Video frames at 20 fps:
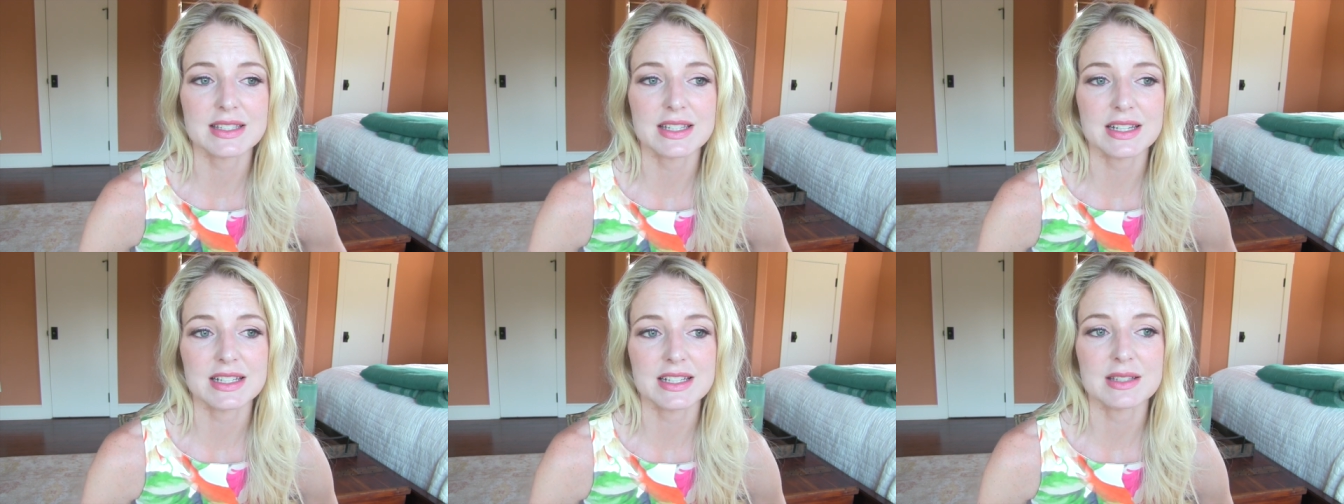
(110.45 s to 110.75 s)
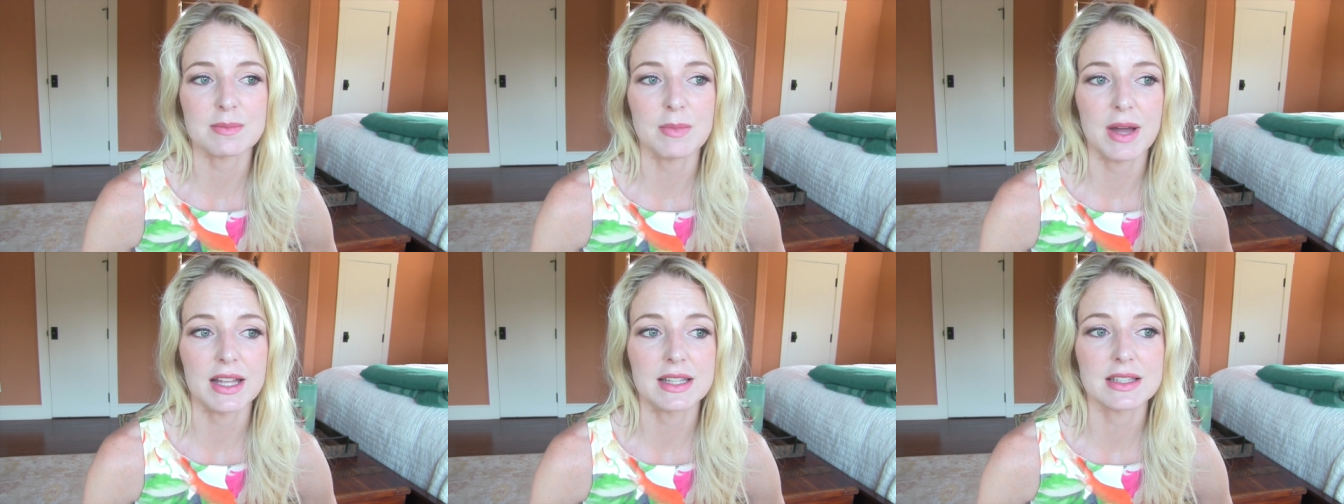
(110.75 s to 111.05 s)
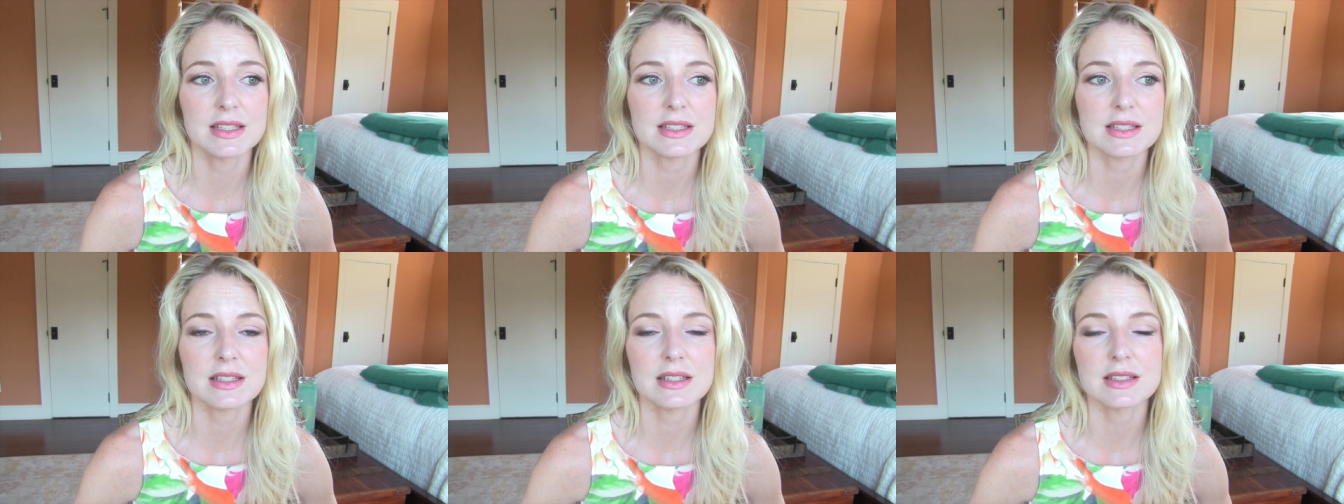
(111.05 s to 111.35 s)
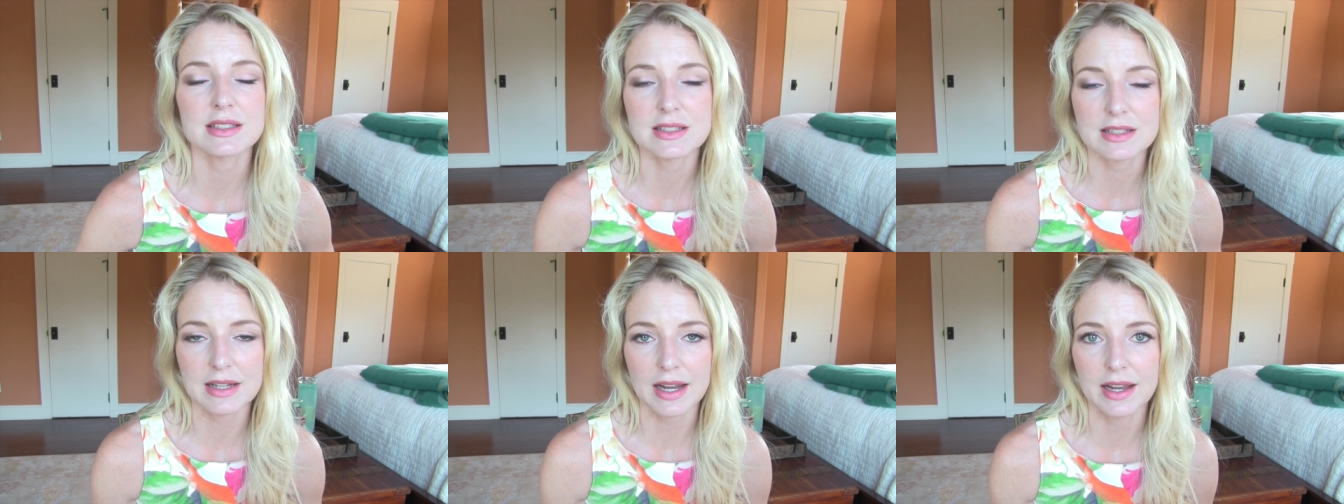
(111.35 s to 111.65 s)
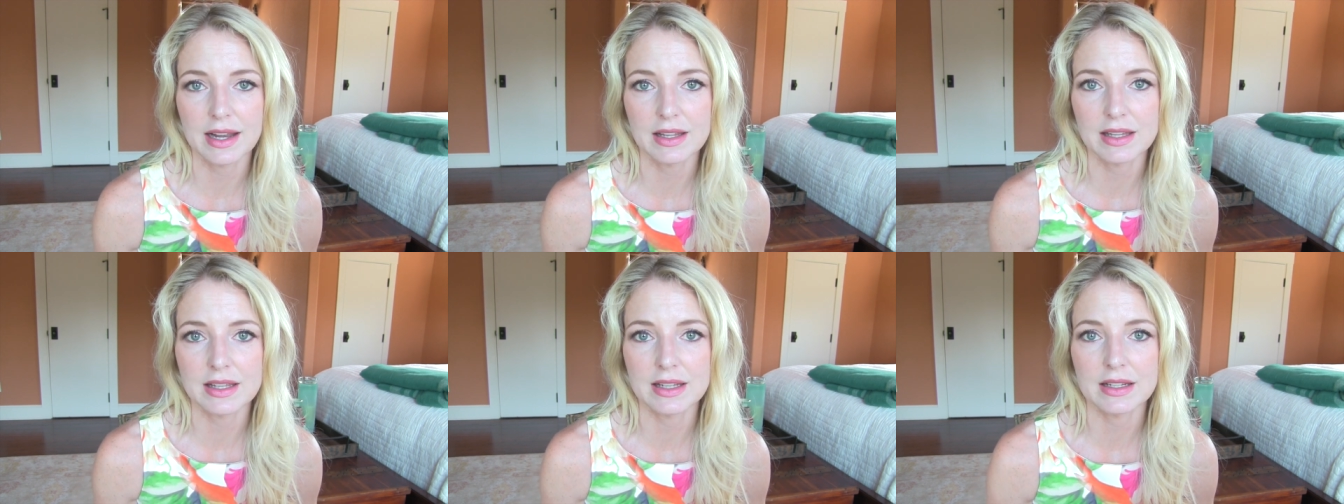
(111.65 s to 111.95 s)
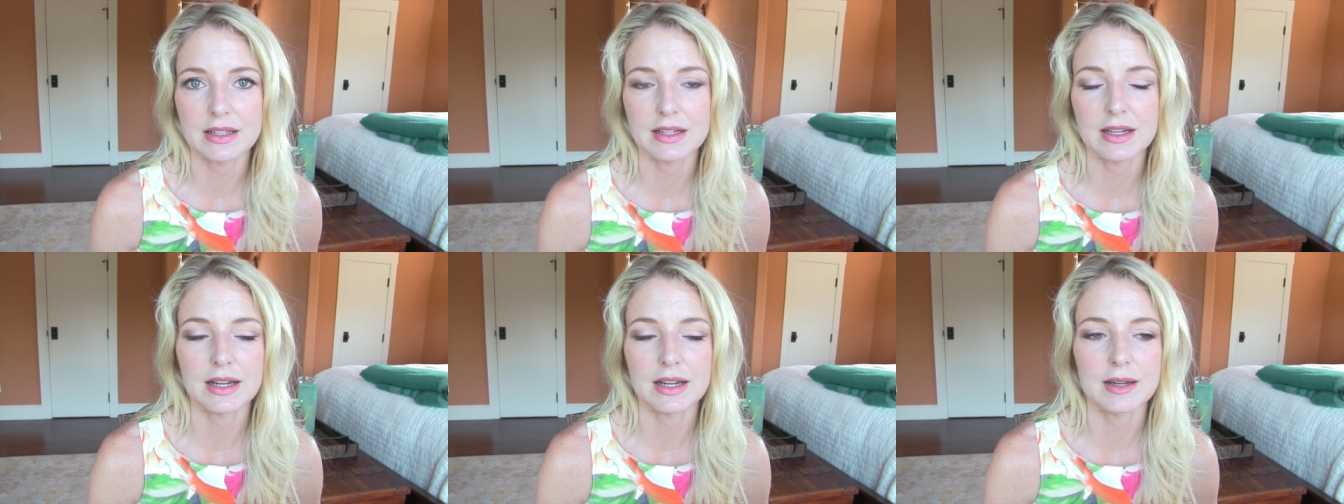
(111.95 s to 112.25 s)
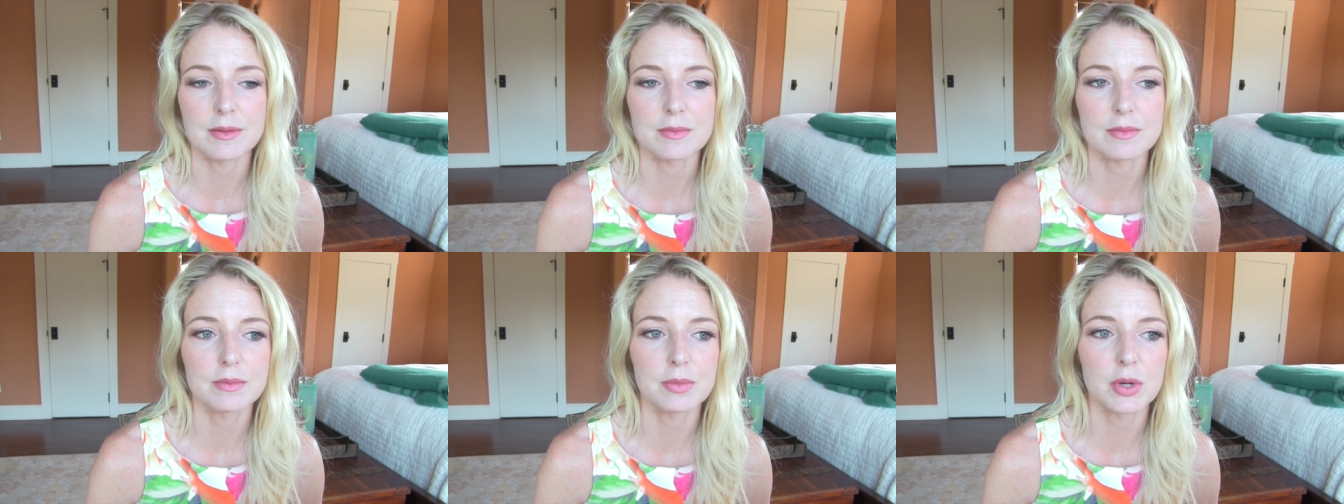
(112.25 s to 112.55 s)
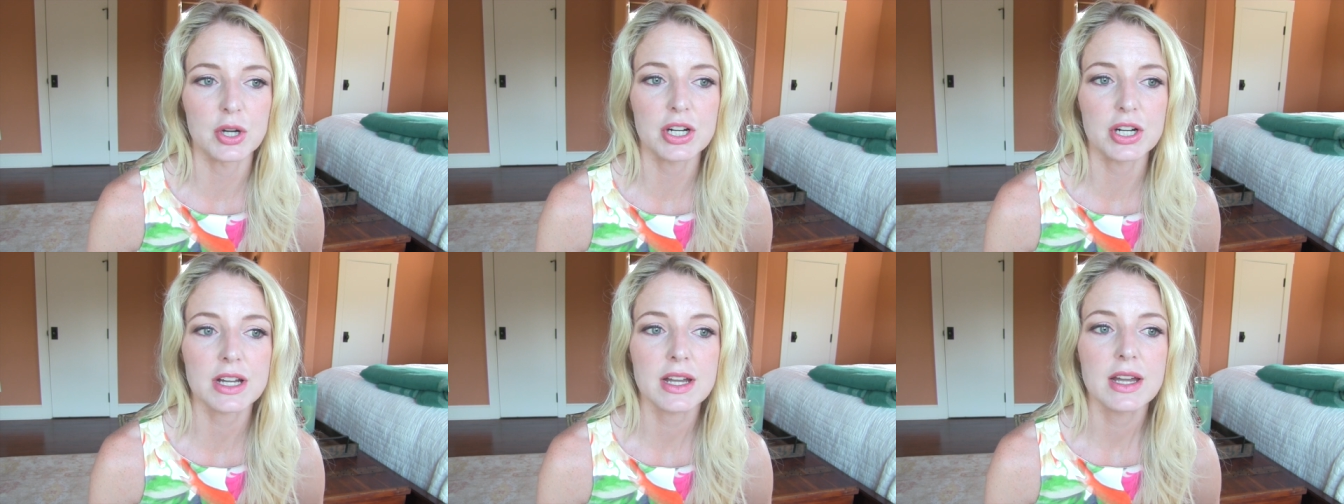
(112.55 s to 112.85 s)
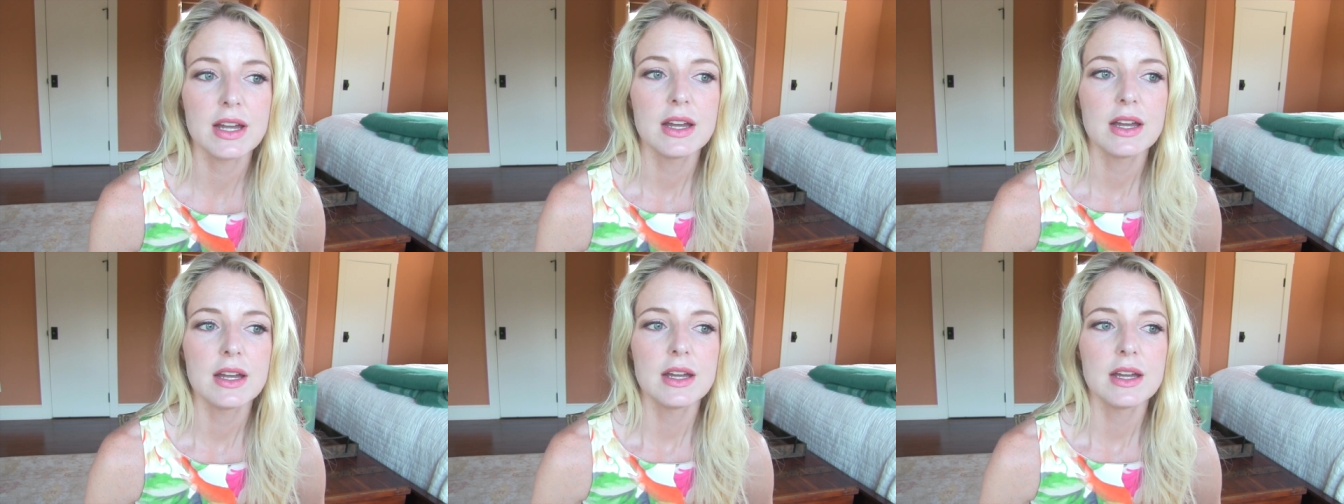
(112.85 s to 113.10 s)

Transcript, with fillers: six months, a styling um, book